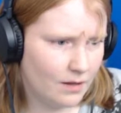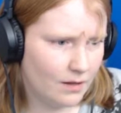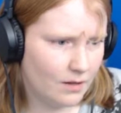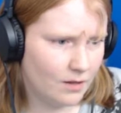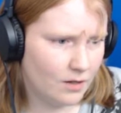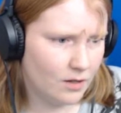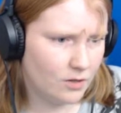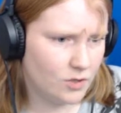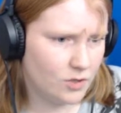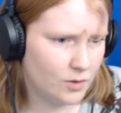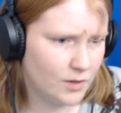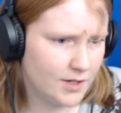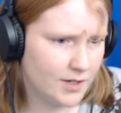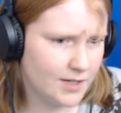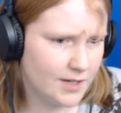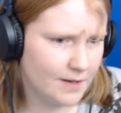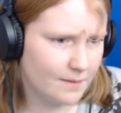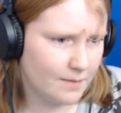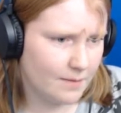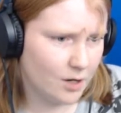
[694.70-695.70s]
Go
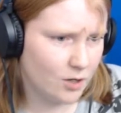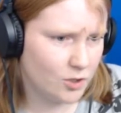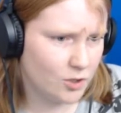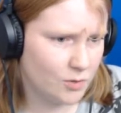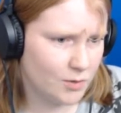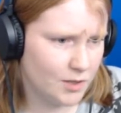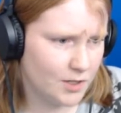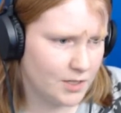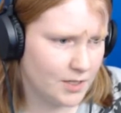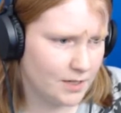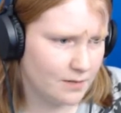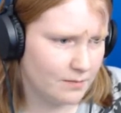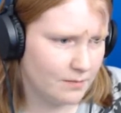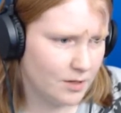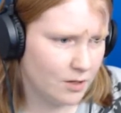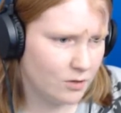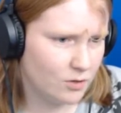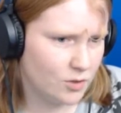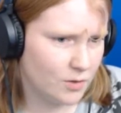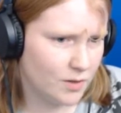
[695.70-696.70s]
towards it. Go towards it.
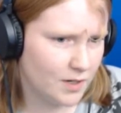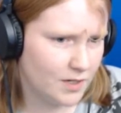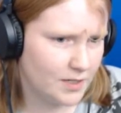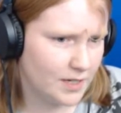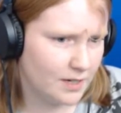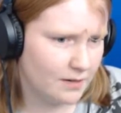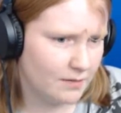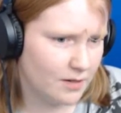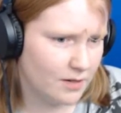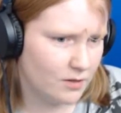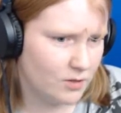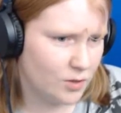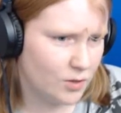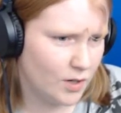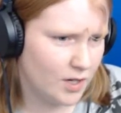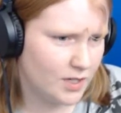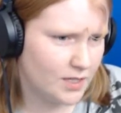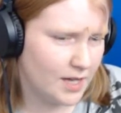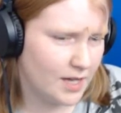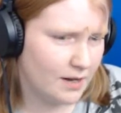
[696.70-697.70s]
Go towards it. Go
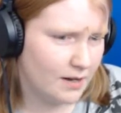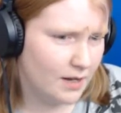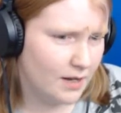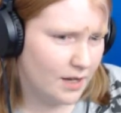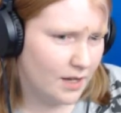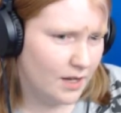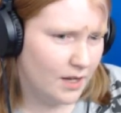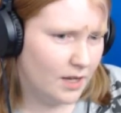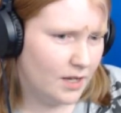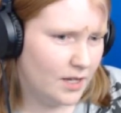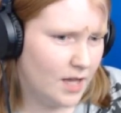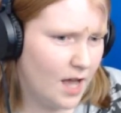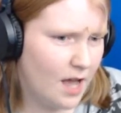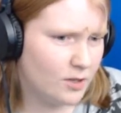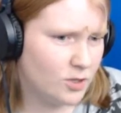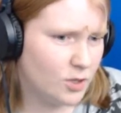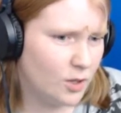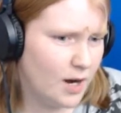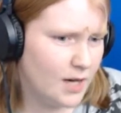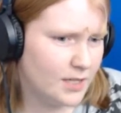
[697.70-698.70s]
towards it. Go
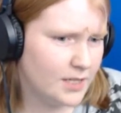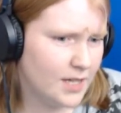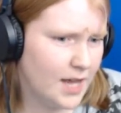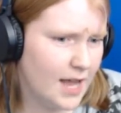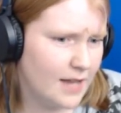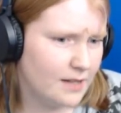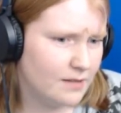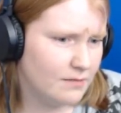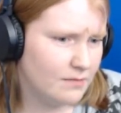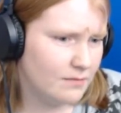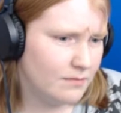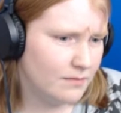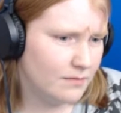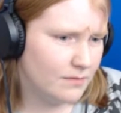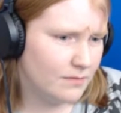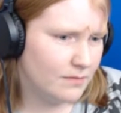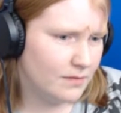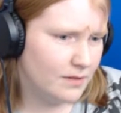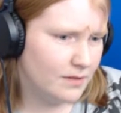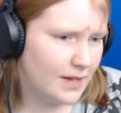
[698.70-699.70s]
towards it!
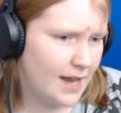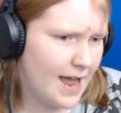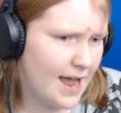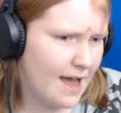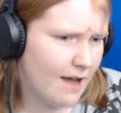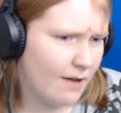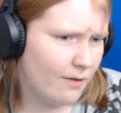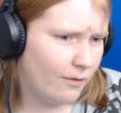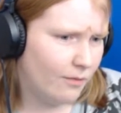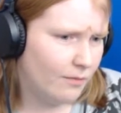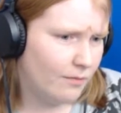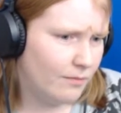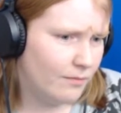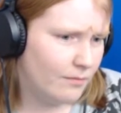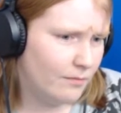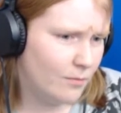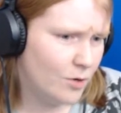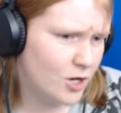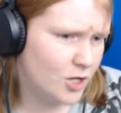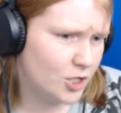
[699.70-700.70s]
Now!
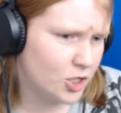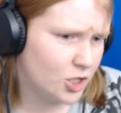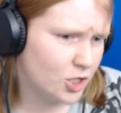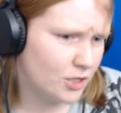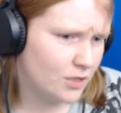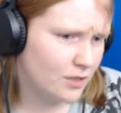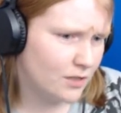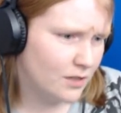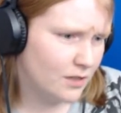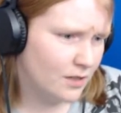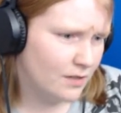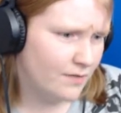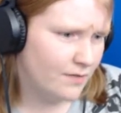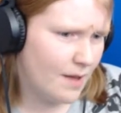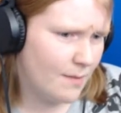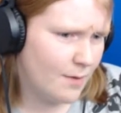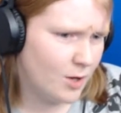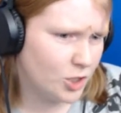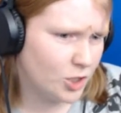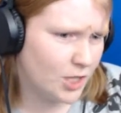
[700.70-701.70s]
Mush!
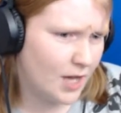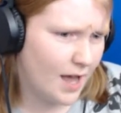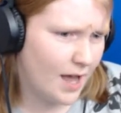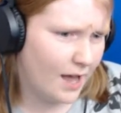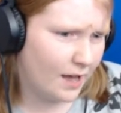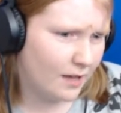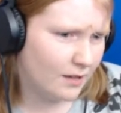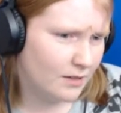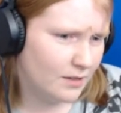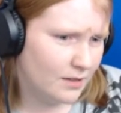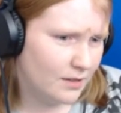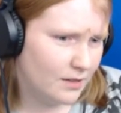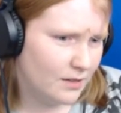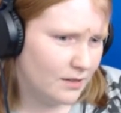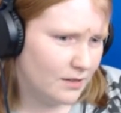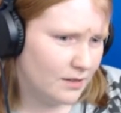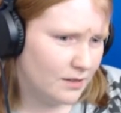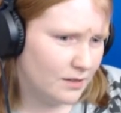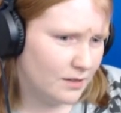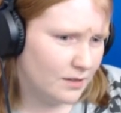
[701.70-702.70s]
Vamushka!
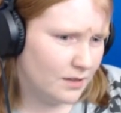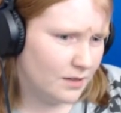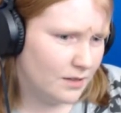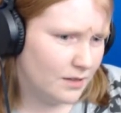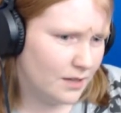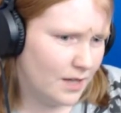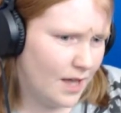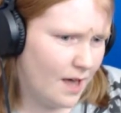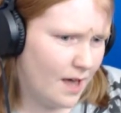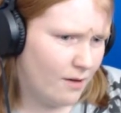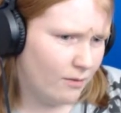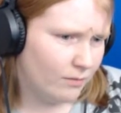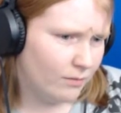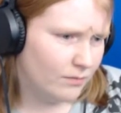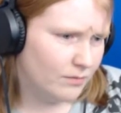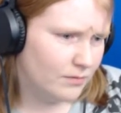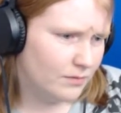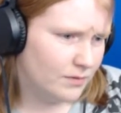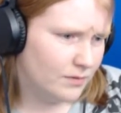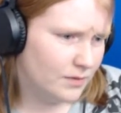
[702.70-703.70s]
Go!
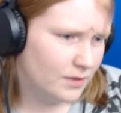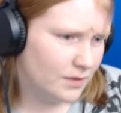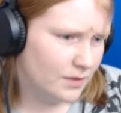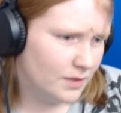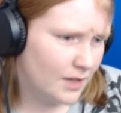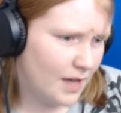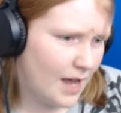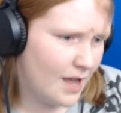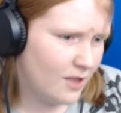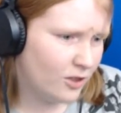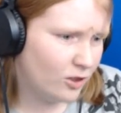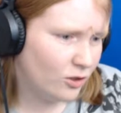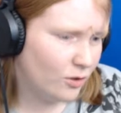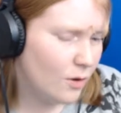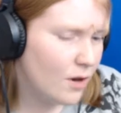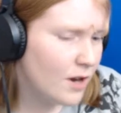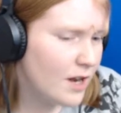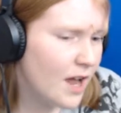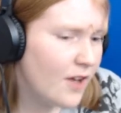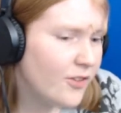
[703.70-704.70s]
I
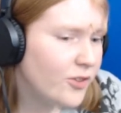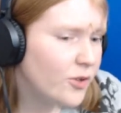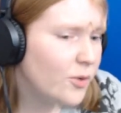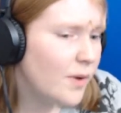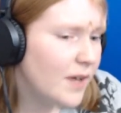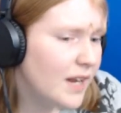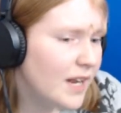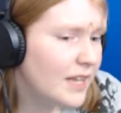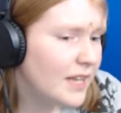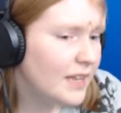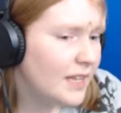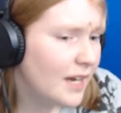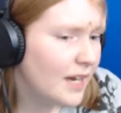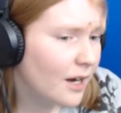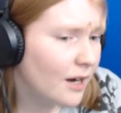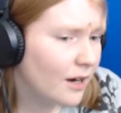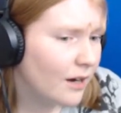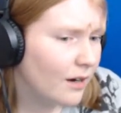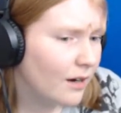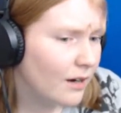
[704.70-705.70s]
threw another one in
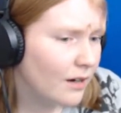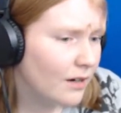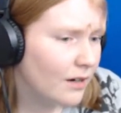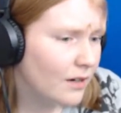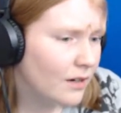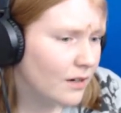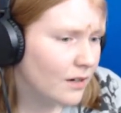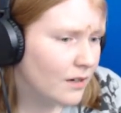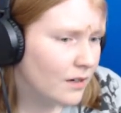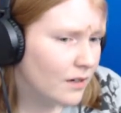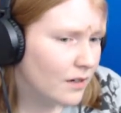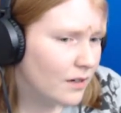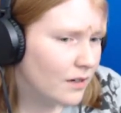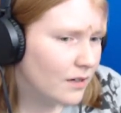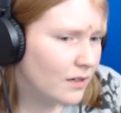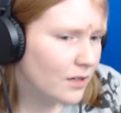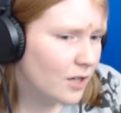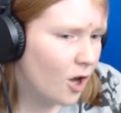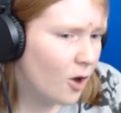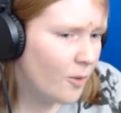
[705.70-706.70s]
there!
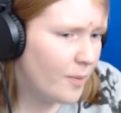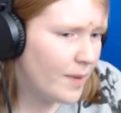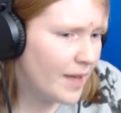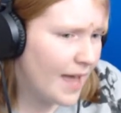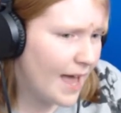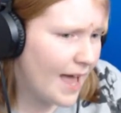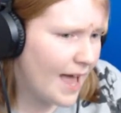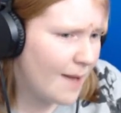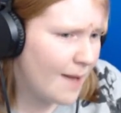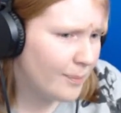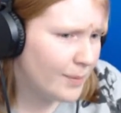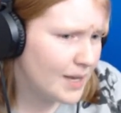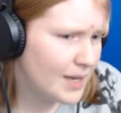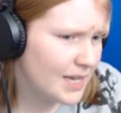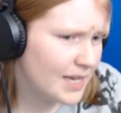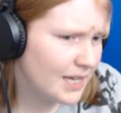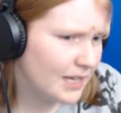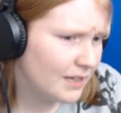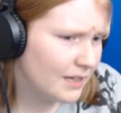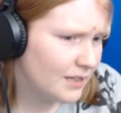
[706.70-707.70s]
Go be
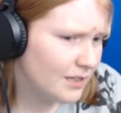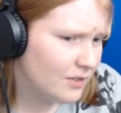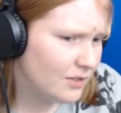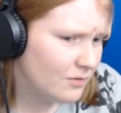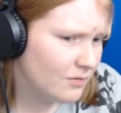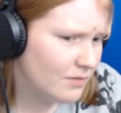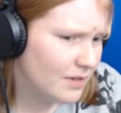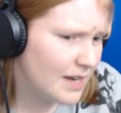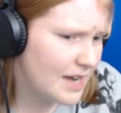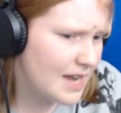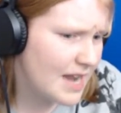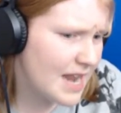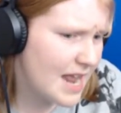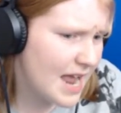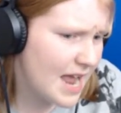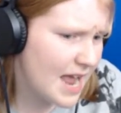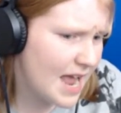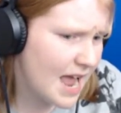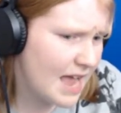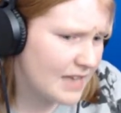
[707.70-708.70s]
happy, you
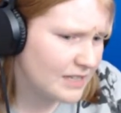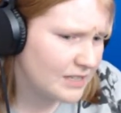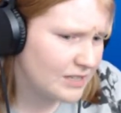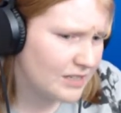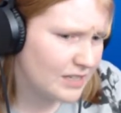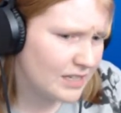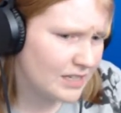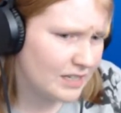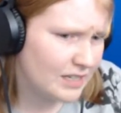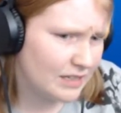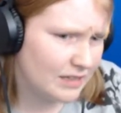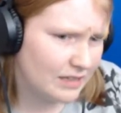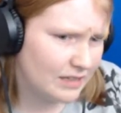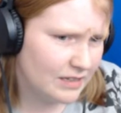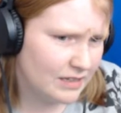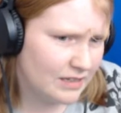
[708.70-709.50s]
nasty